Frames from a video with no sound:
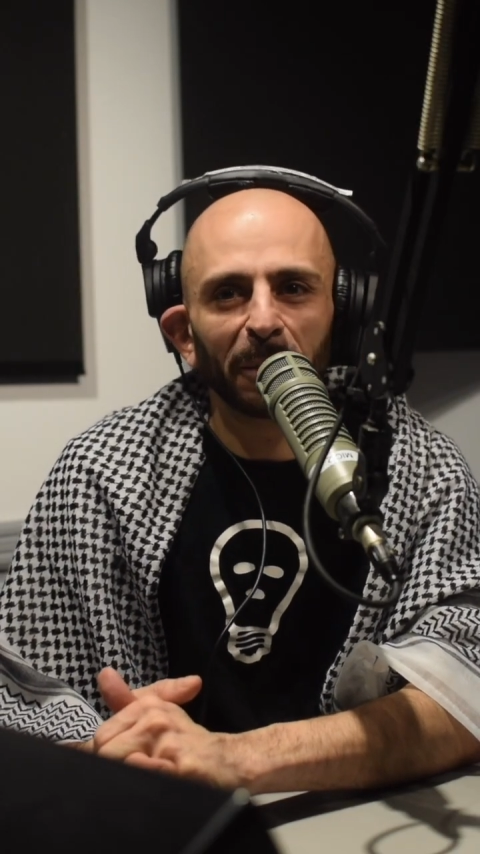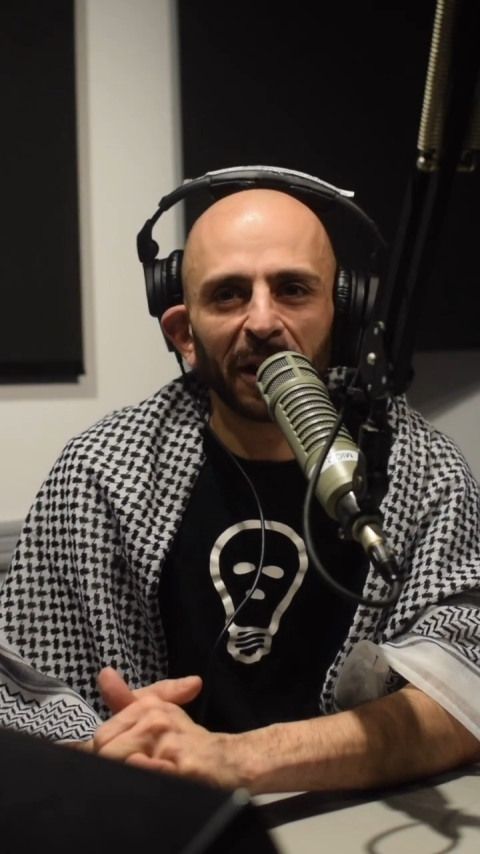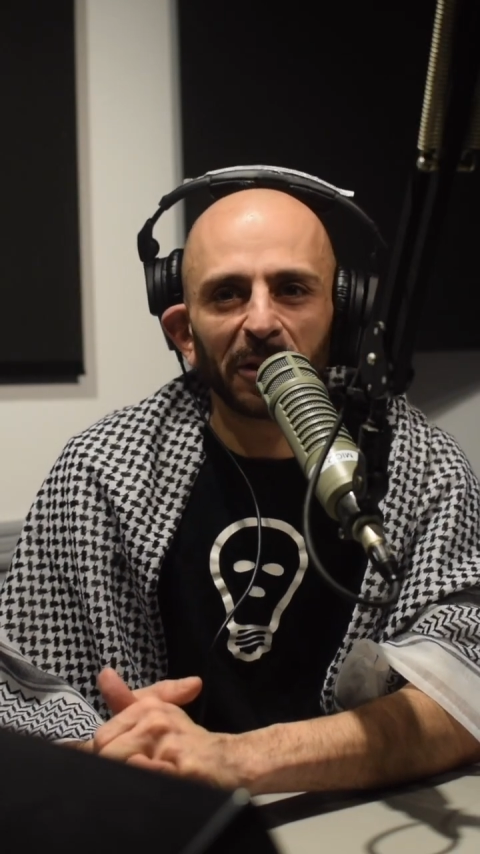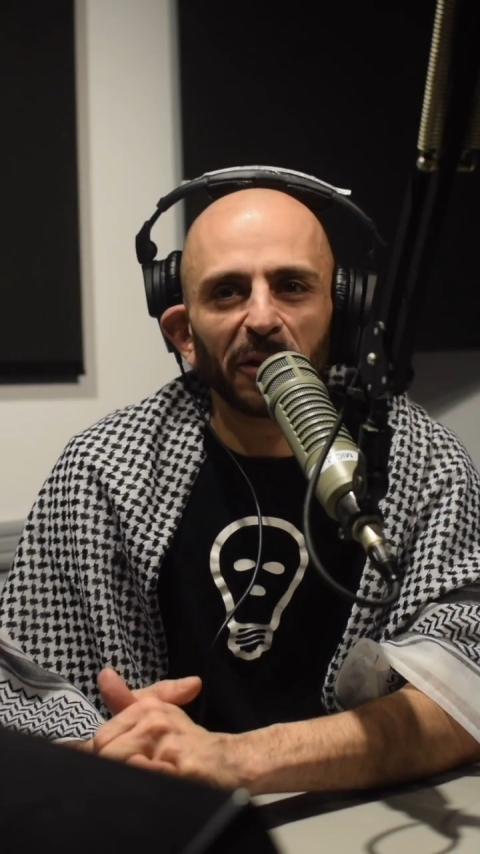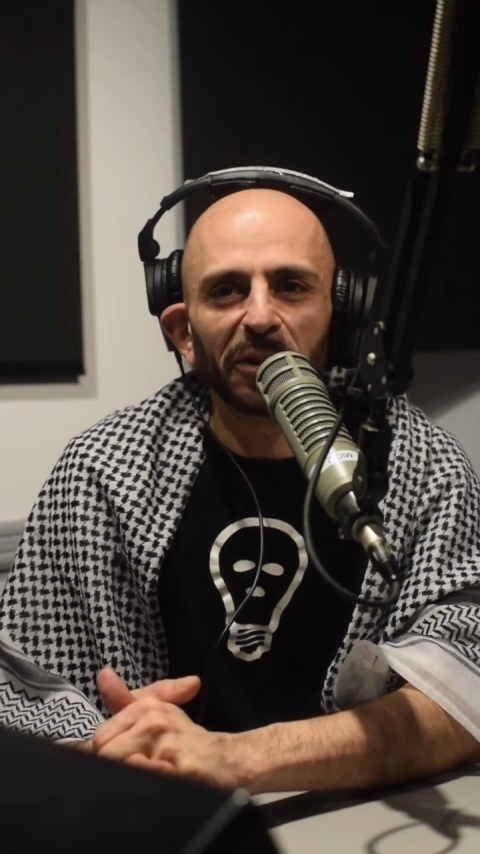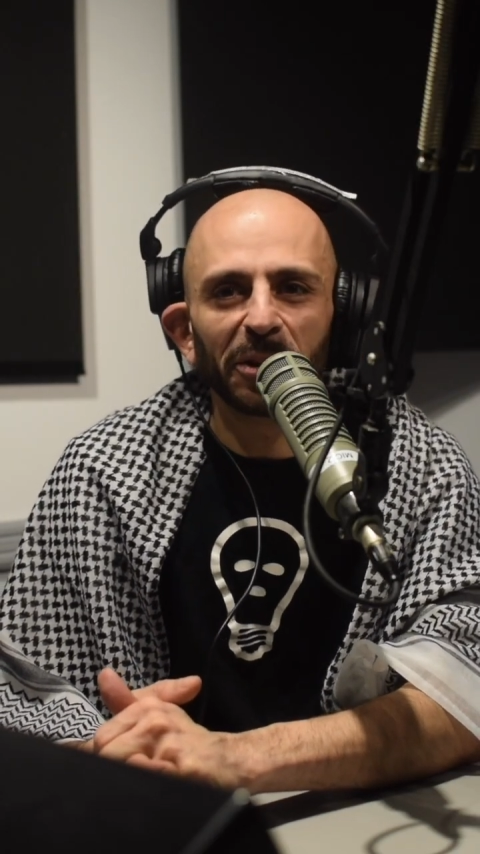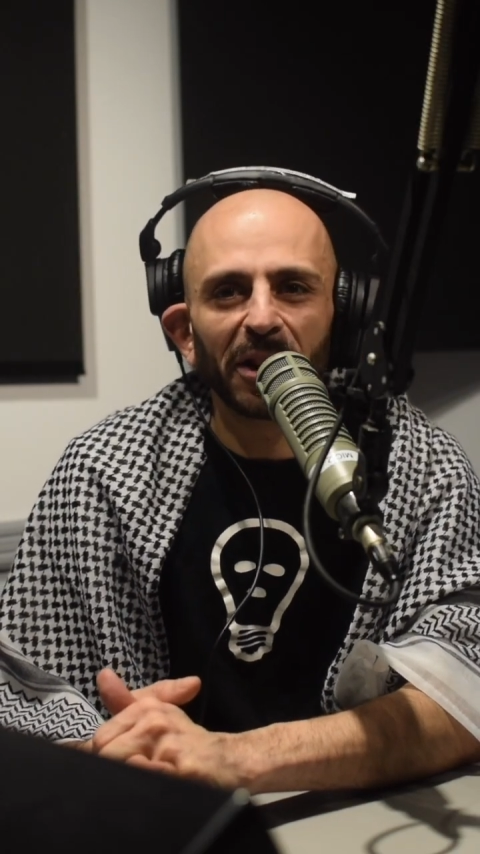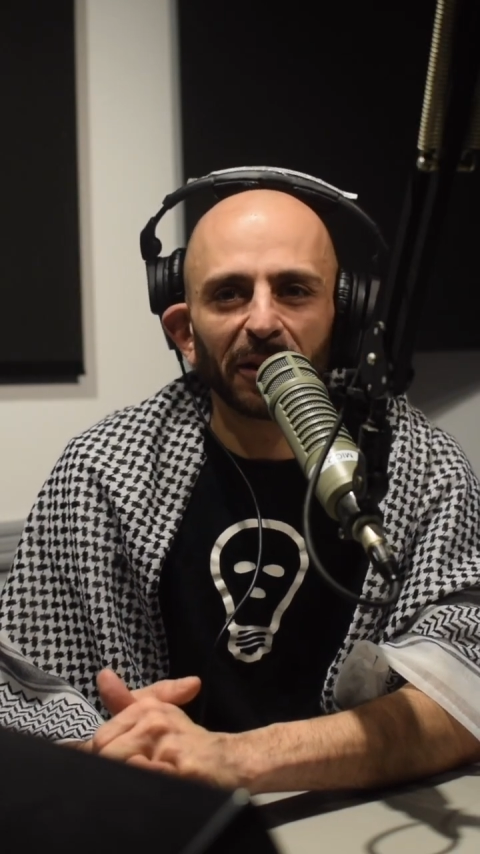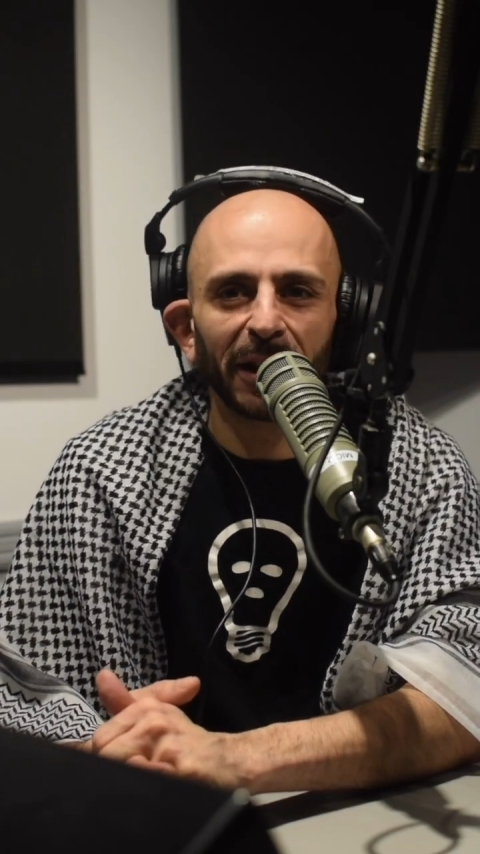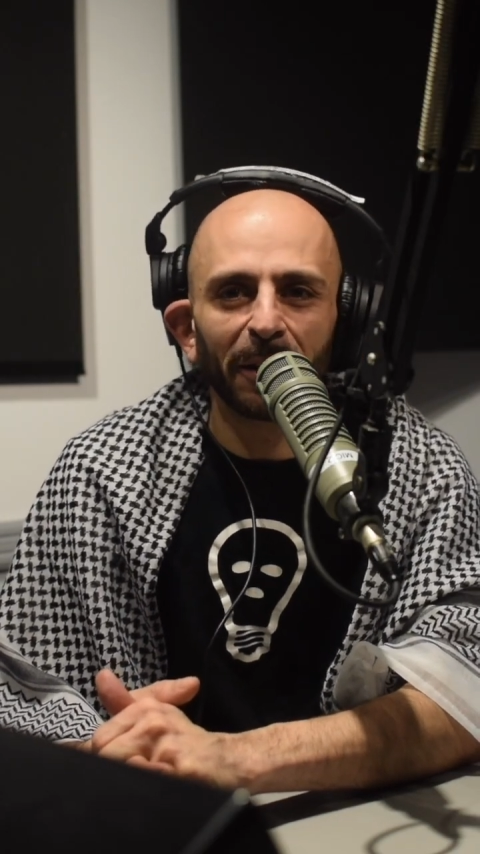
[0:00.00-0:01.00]
I don't know if you'd
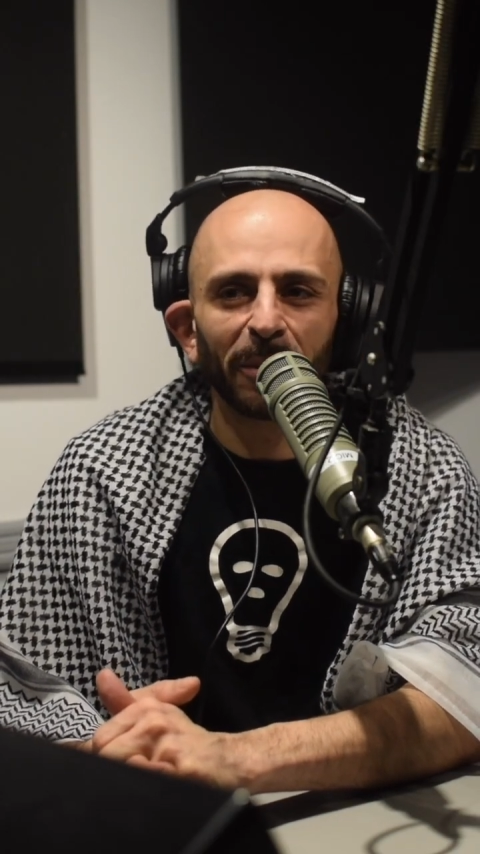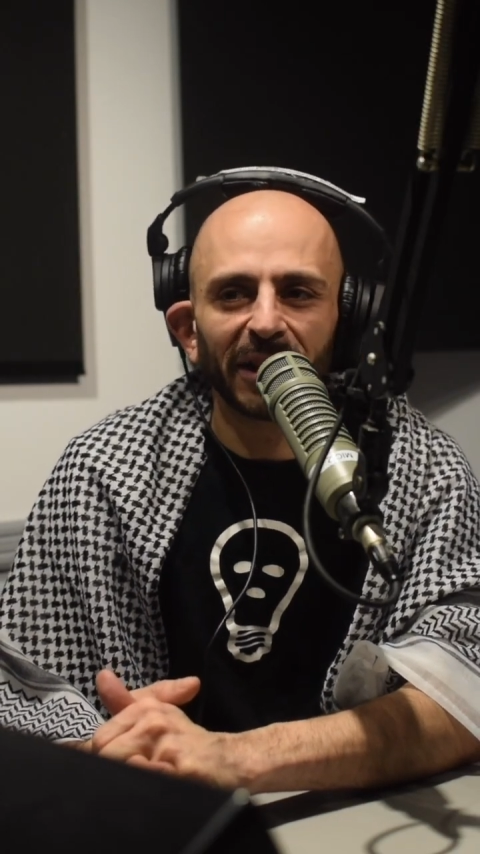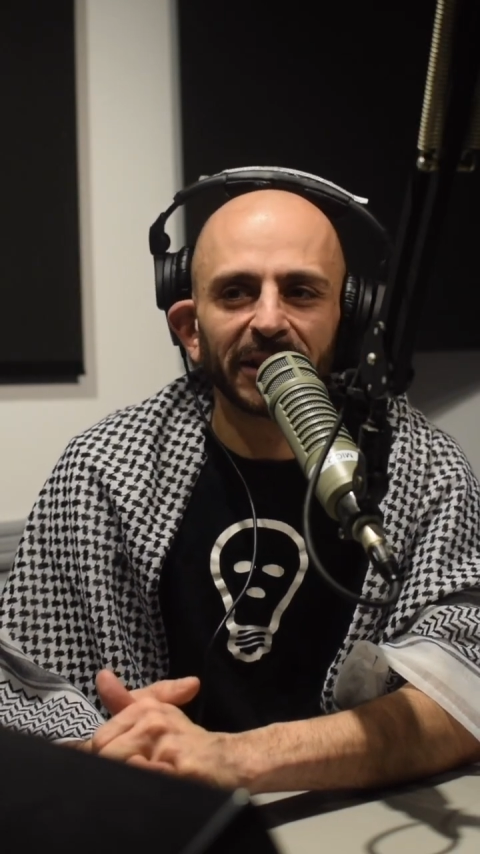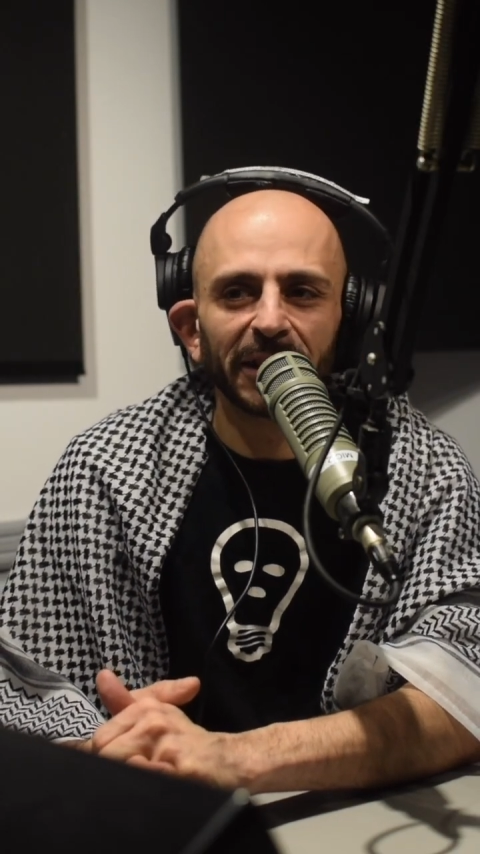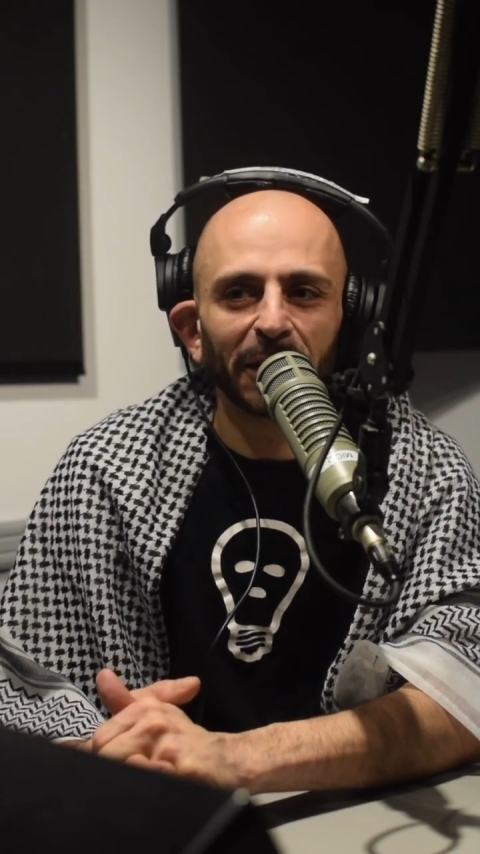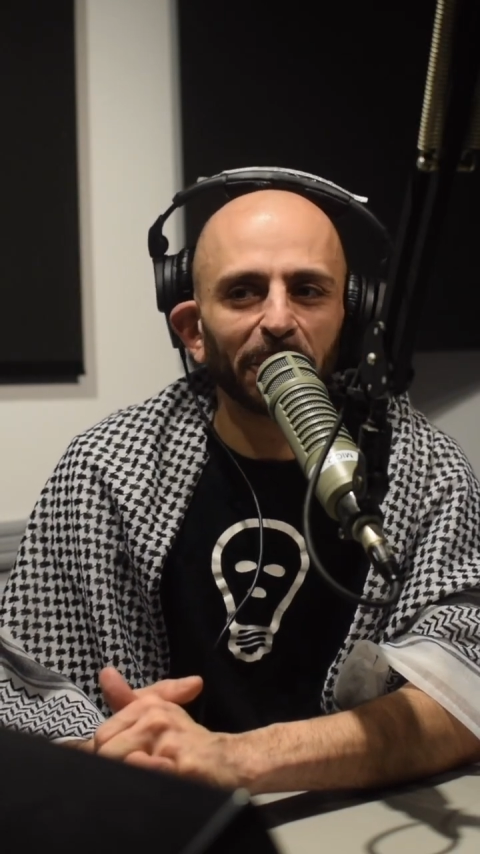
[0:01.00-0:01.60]
call that a posse cut,